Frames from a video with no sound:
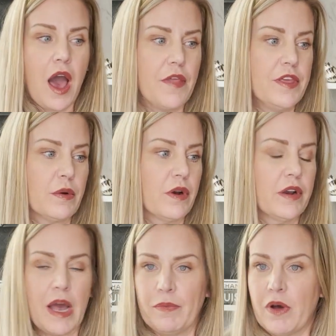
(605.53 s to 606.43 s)
There were a
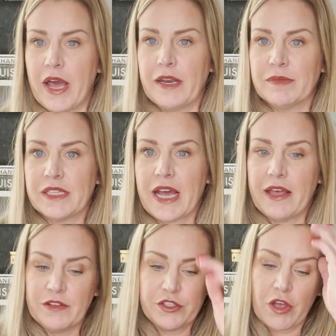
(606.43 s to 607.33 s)
couple items that
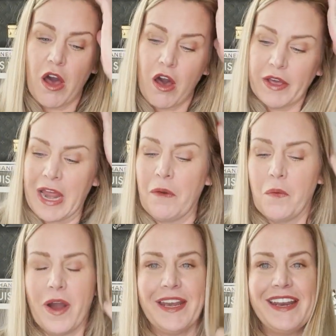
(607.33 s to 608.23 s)
I saw and I
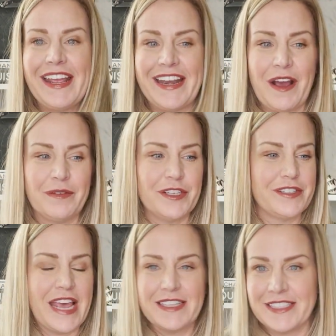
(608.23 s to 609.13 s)
wanted and I
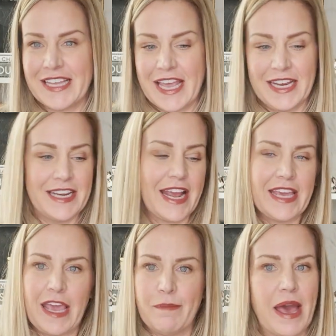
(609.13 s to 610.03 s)
just hesitated and I
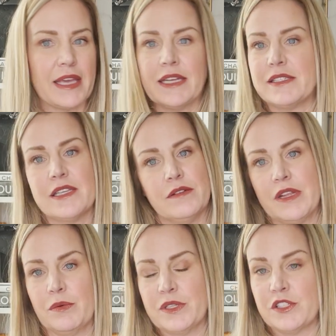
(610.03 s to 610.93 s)
came back and it said
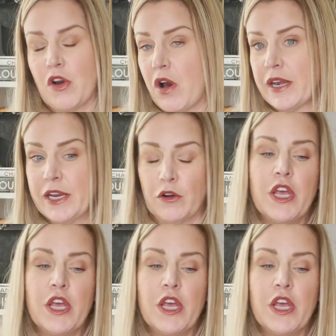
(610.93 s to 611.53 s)
it was gone.